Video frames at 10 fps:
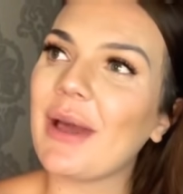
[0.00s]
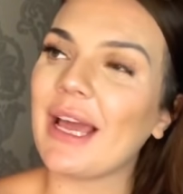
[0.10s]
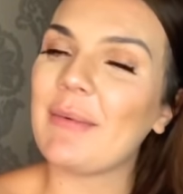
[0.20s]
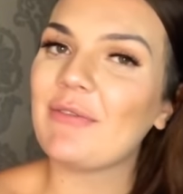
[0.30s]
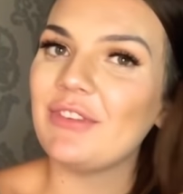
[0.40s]

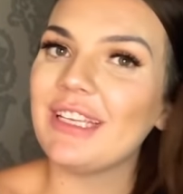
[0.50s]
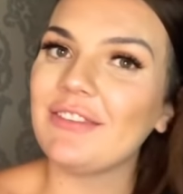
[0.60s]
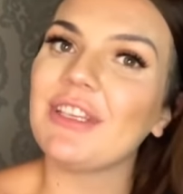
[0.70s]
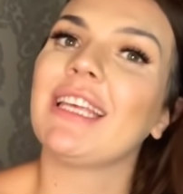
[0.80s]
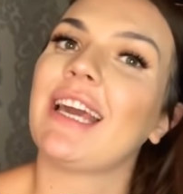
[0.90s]
I'm
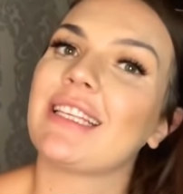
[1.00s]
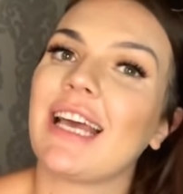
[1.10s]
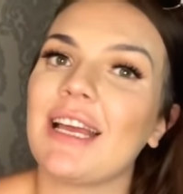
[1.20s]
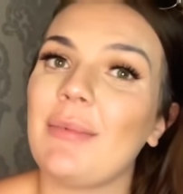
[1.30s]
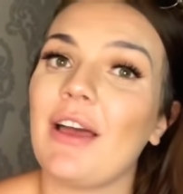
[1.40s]
really, really
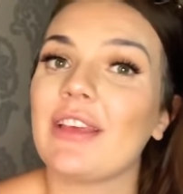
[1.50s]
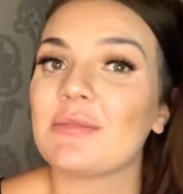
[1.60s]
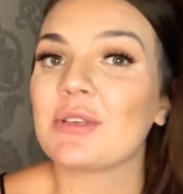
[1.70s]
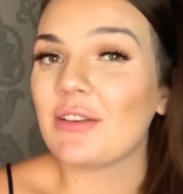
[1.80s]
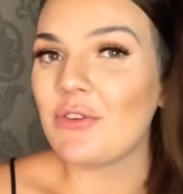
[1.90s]
excited about this
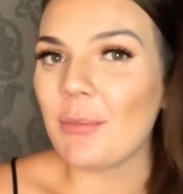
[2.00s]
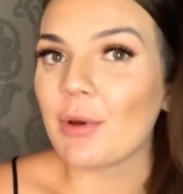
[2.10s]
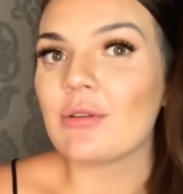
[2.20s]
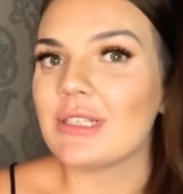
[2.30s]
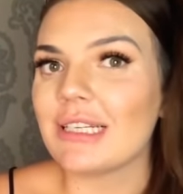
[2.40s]
because I've not
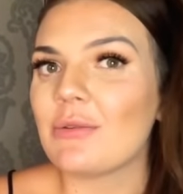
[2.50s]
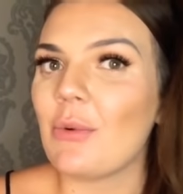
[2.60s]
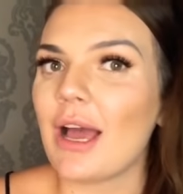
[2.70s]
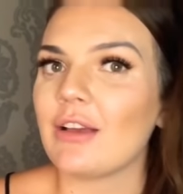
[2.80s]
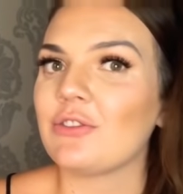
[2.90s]
posted in a
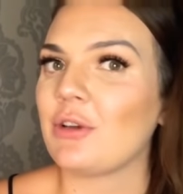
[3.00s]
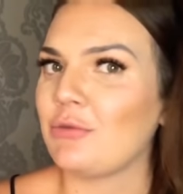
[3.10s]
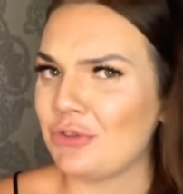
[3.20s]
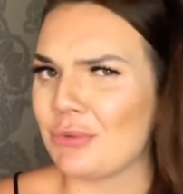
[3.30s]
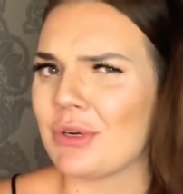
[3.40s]
while, so I
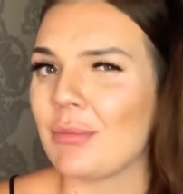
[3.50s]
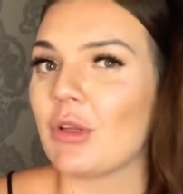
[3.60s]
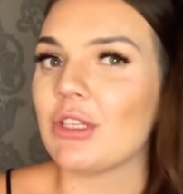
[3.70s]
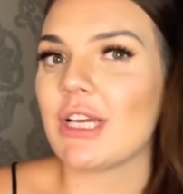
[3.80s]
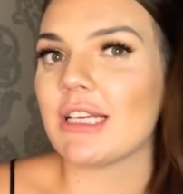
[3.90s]
do want to
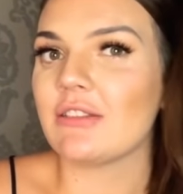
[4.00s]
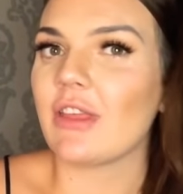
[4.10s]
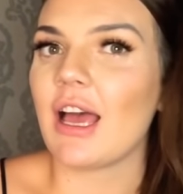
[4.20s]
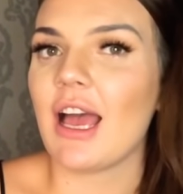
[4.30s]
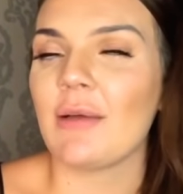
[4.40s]
apologise for
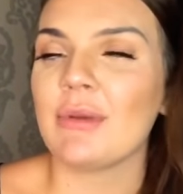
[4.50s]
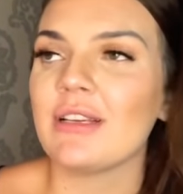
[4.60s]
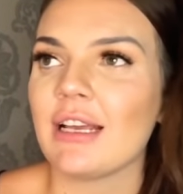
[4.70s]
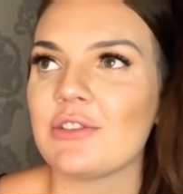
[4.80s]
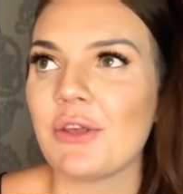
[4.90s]
that. I've
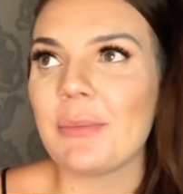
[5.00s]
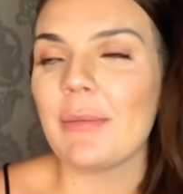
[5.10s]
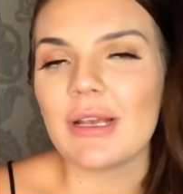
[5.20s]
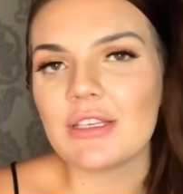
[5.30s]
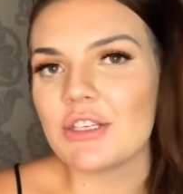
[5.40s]
been getting so many
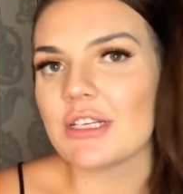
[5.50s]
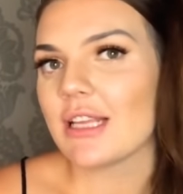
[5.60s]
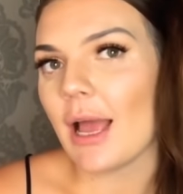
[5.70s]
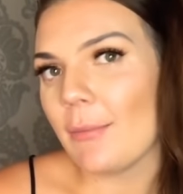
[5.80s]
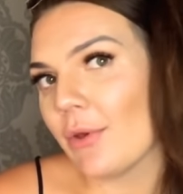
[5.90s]
messages
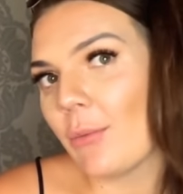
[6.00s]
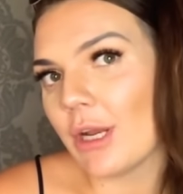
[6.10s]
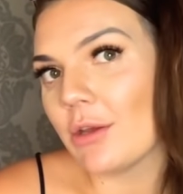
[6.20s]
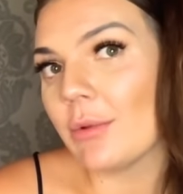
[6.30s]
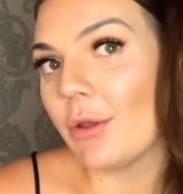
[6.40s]
like, Amber,
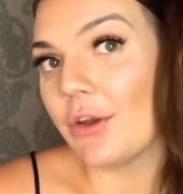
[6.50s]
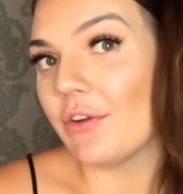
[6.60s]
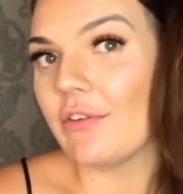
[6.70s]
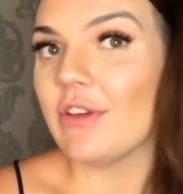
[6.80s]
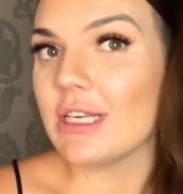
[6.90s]
when are you uploading
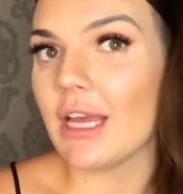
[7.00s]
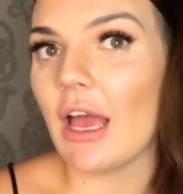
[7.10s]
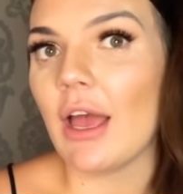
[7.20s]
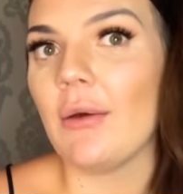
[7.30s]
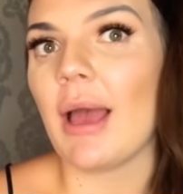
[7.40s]
another
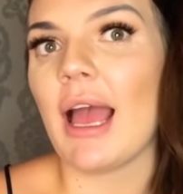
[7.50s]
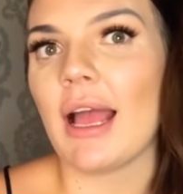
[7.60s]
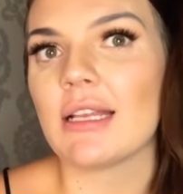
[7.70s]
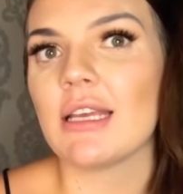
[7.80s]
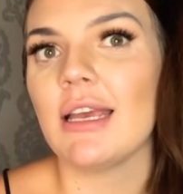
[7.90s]
video?
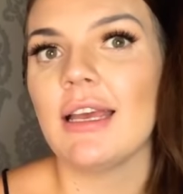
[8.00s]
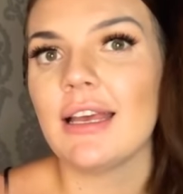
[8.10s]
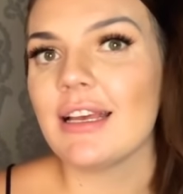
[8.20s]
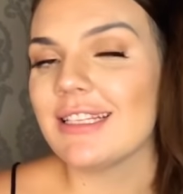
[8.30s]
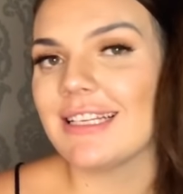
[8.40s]
And
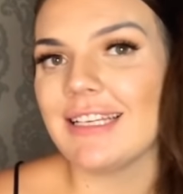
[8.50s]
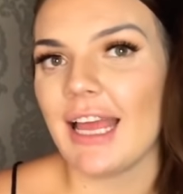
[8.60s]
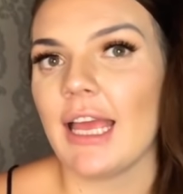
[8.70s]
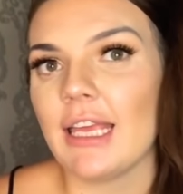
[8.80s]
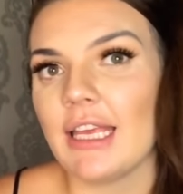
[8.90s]

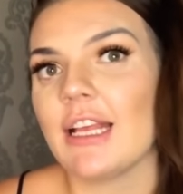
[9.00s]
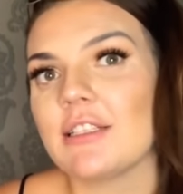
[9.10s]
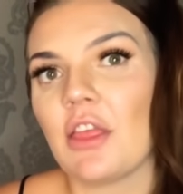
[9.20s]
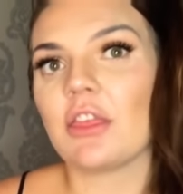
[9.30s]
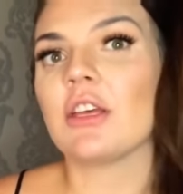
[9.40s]
today
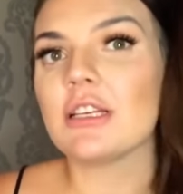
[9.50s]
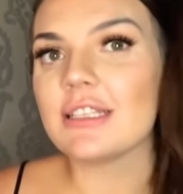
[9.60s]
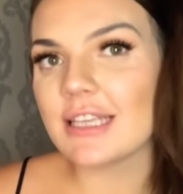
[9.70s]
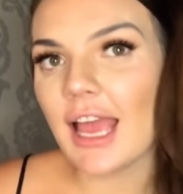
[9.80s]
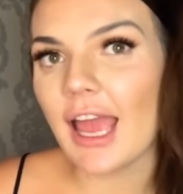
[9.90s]
is the
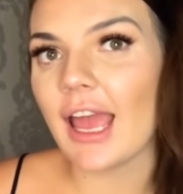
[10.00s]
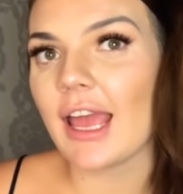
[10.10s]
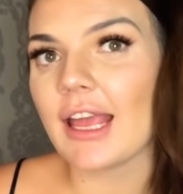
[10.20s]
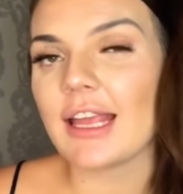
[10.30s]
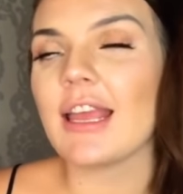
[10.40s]

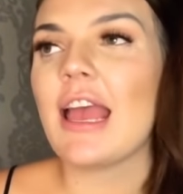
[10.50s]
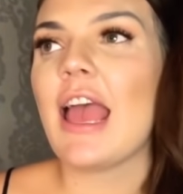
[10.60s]
day.